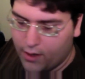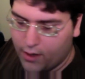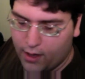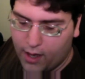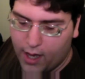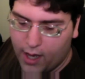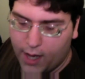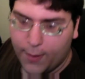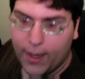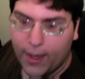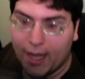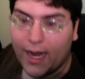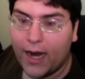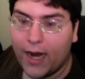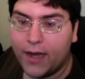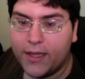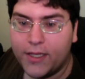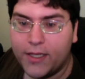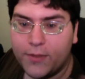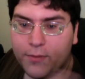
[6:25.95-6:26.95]
Um, I
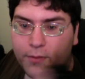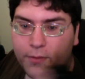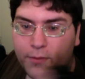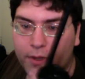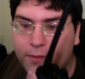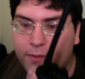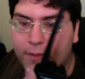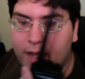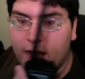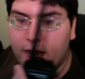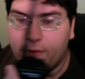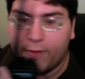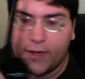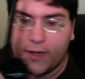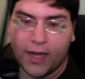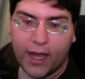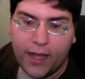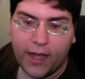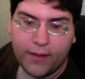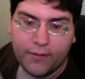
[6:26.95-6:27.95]
carry this one with me every
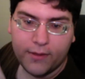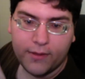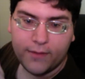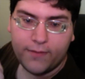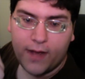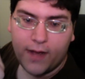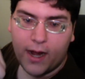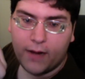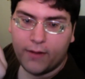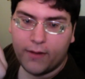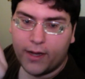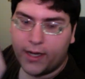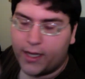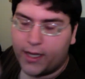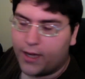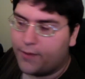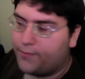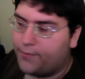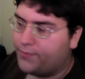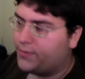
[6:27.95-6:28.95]
day, the Fire
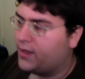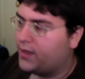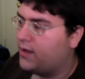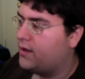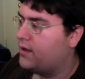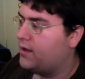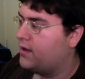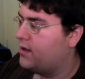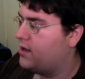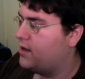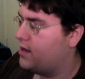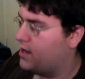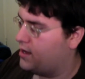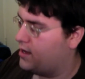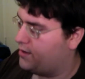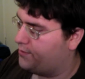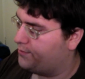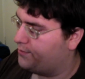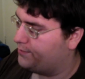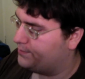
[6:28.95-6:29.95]
Radio.
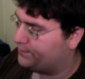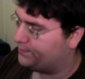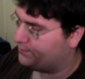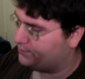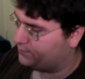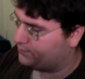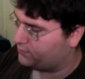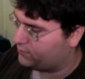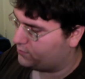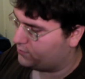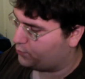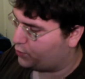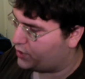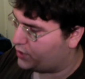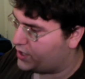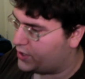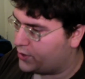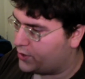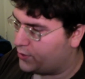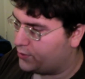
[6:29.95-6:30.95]
Um, pretty
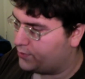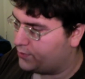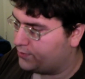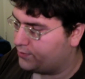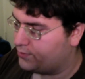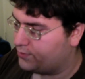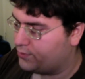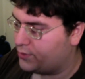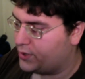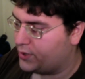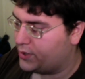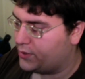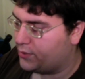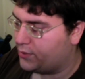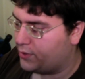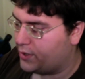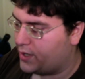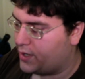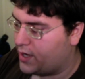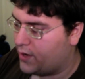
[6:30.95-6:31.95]
cool. Pretty
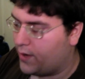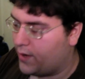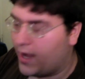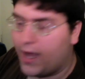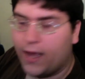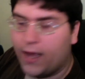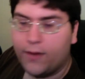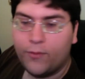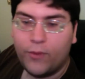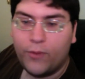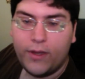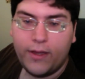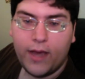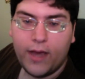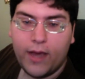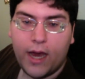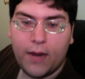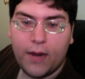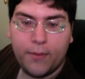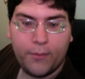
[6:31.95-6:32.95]
cool to know. And we
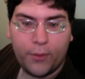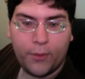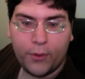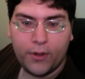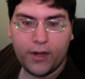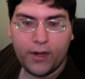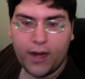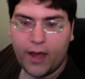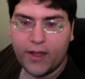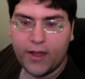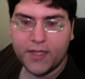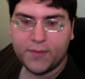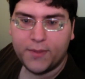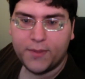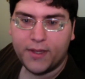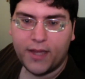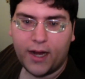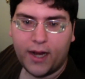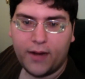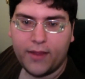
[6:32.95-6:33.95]
got an important announcement there.